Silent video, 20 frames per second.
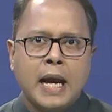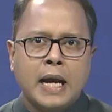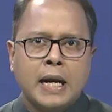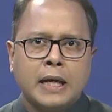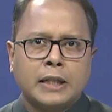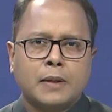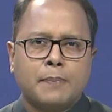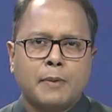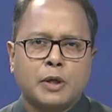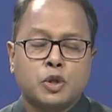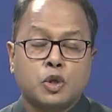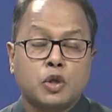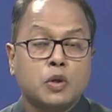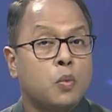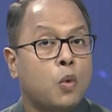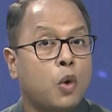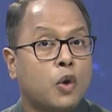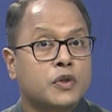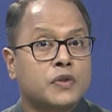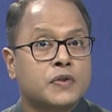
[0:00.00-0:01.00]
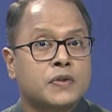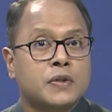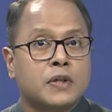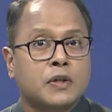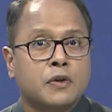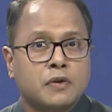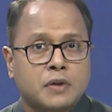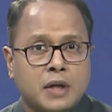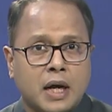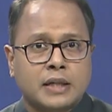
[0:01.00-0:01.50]
The mission was
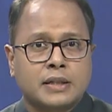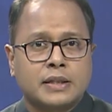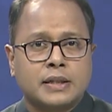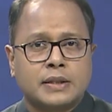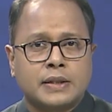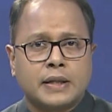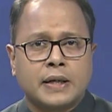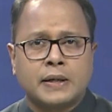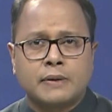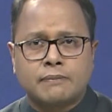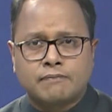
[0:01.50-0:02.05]
conducted in